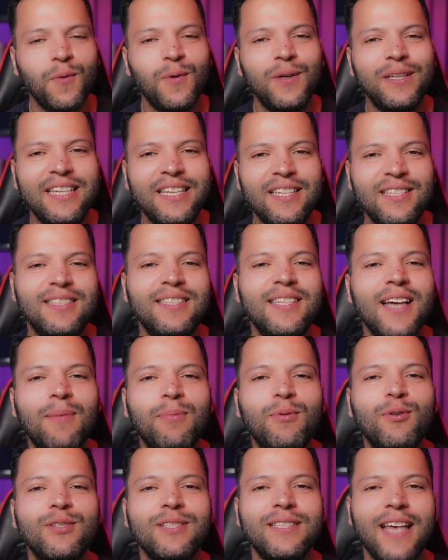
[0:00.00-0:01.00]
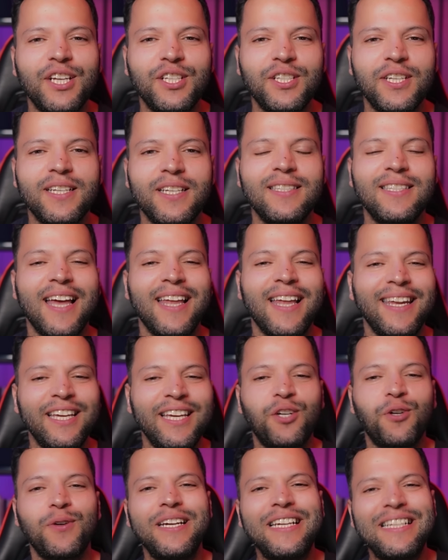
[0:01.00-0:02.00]
with these double sessions and
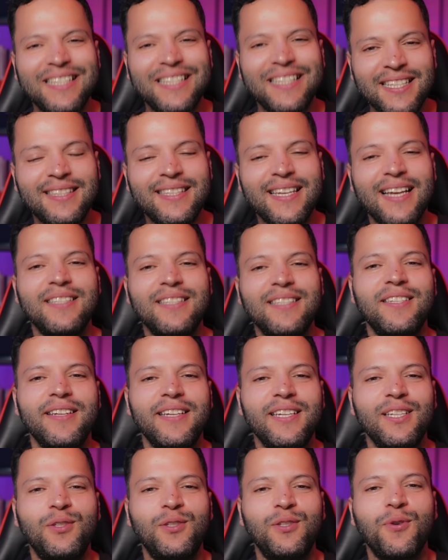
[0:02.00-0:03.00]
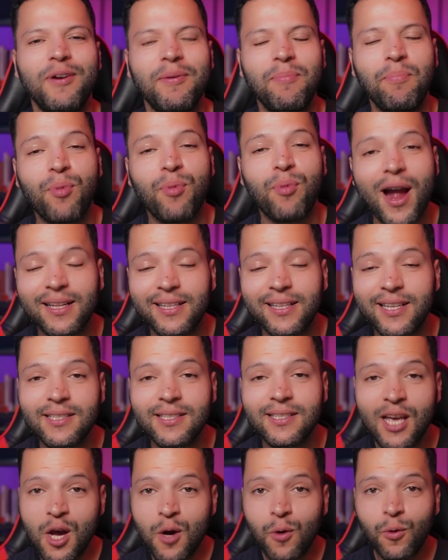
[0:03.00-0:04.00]
increase in intensity during
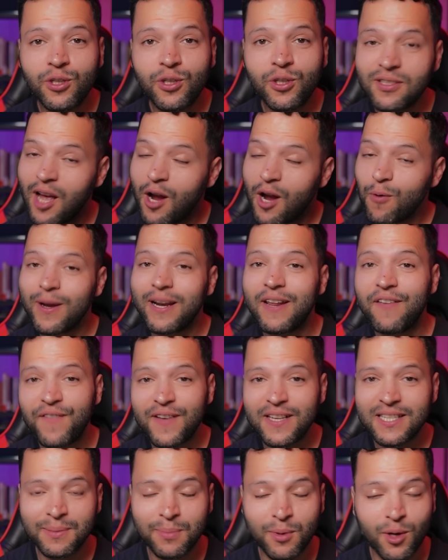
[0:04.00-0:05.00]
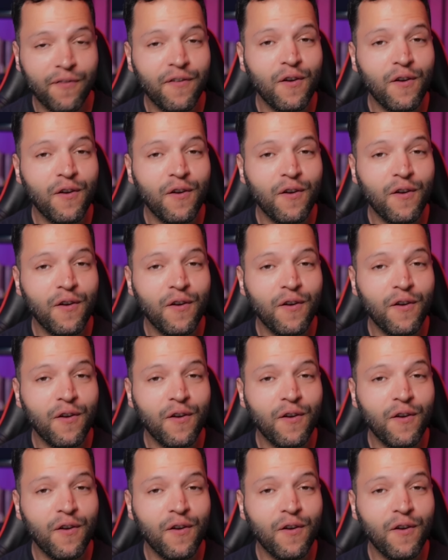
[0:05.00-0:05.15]
practice, which is already visible.